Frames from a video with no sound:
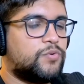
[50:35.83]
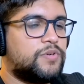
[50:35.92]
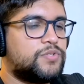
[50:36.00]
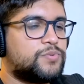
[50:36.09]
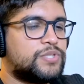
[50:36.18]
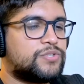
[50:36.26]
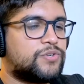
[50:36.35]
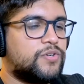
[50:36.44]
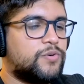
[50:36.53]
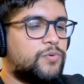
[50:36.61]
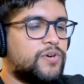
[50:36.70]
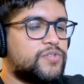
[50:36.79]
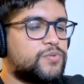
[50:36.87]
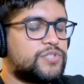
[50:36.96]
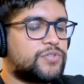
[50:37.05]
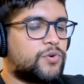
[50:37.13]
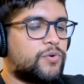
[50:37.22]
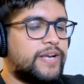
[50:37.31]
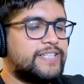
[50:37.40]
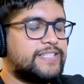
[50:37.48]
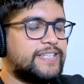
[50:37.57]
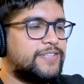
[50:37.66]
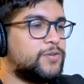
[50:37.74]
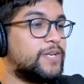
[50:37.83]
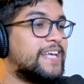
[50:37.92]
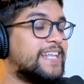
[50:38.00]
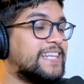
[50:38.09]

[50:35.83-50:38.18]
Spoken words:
else was crazy, dude?